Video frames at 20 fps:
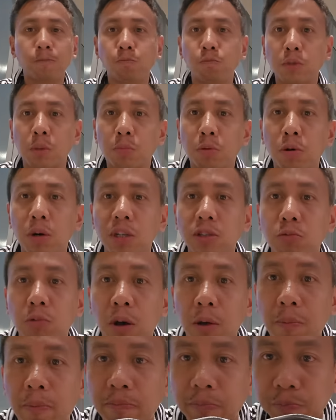Mabuhay
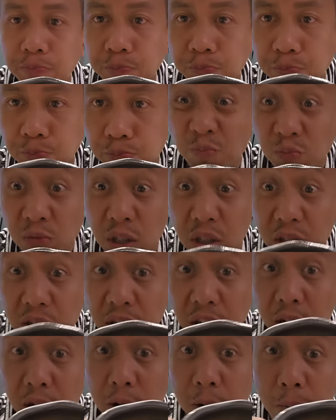squad. This
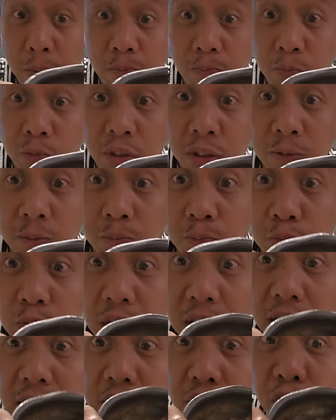here
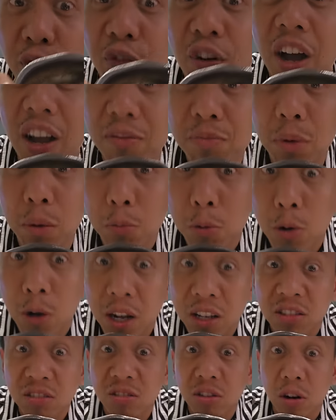is 5
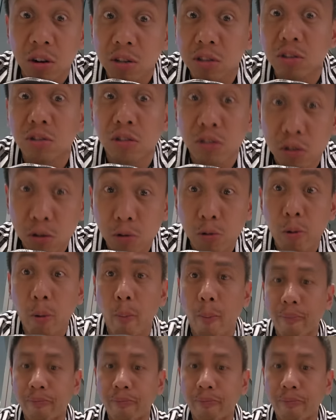Mabuhay stars too.